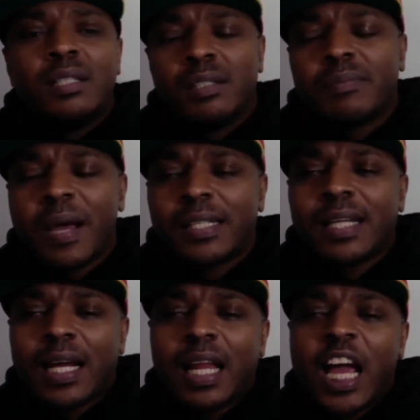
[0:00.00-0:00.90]
Smash
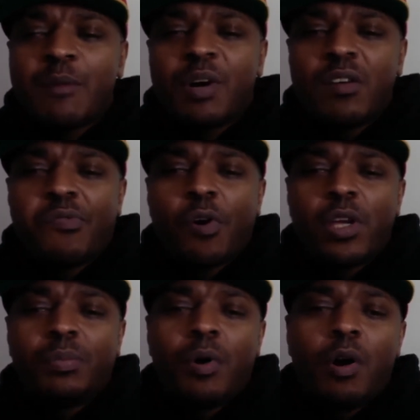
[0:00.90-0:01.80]
that like button for
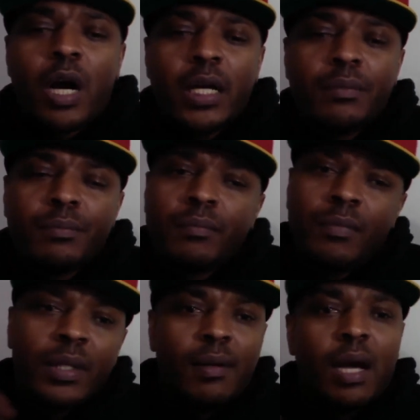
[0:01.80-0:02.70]
your boy.
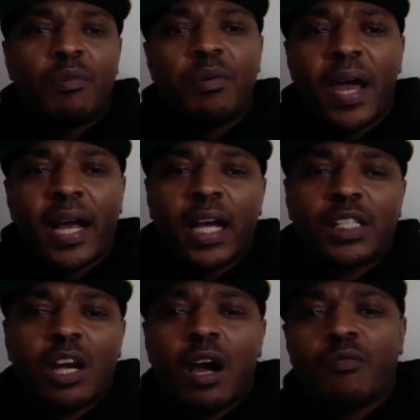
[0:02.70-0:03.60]
I'll be back
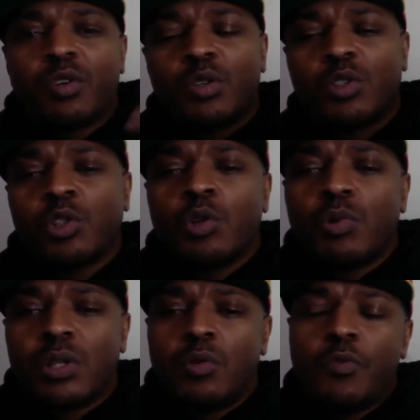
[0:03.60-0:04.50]
at y'all real soon
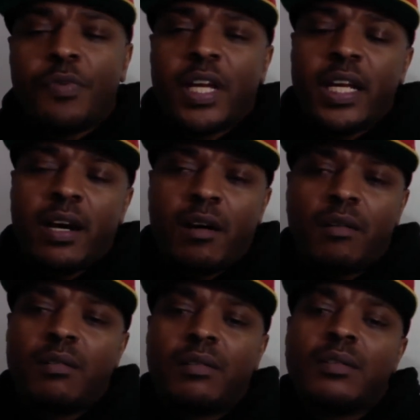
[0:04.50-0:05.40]
with a new
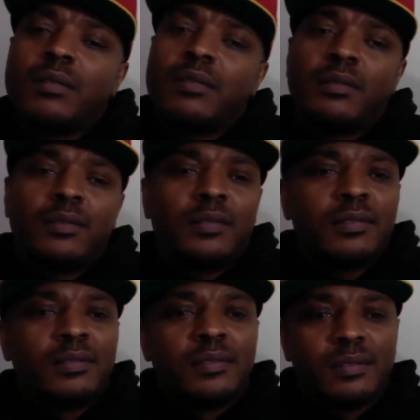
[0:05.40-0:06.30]
video.
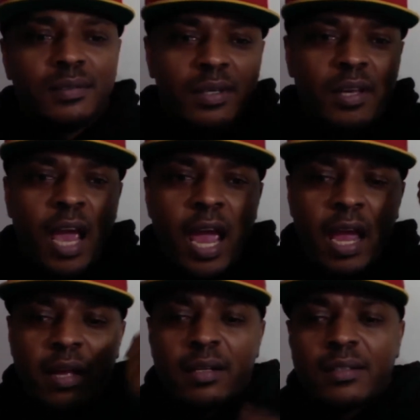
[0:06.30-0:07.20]

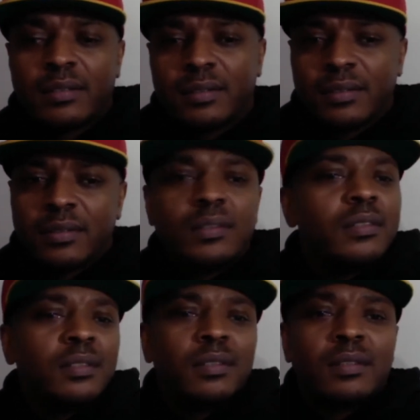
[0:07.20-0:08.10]
Gang.
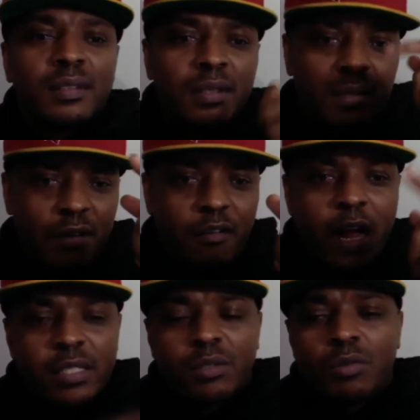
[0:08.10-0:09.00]

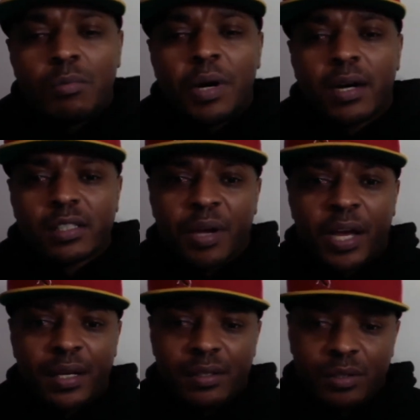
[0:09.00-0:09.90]
Congrats to the Bucs,
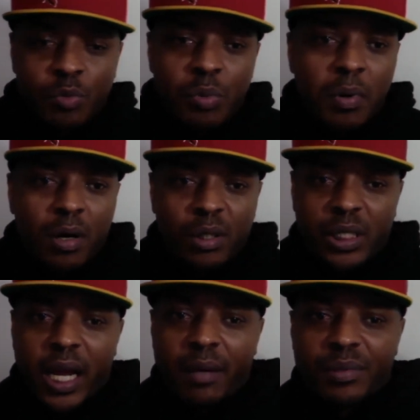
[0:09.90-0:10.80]
man. Super Bowl
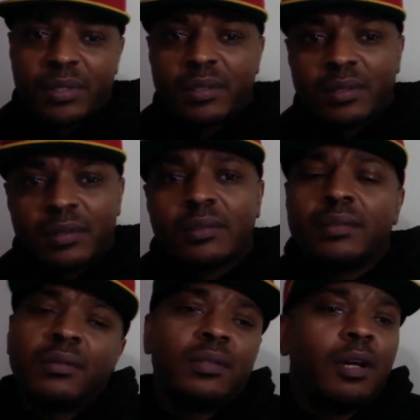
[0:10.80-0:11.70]
champs.
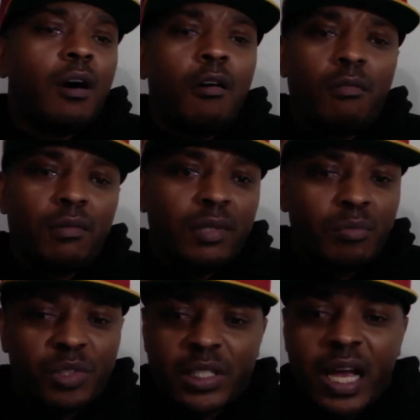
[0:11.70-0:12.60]
GOAT,
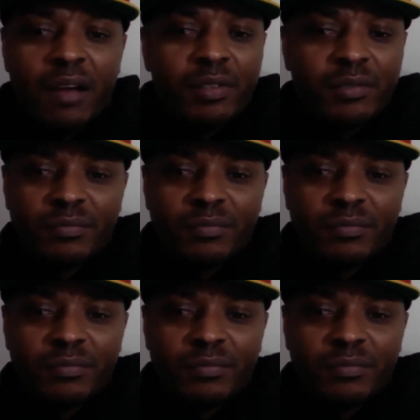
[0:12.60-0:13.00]
number 7.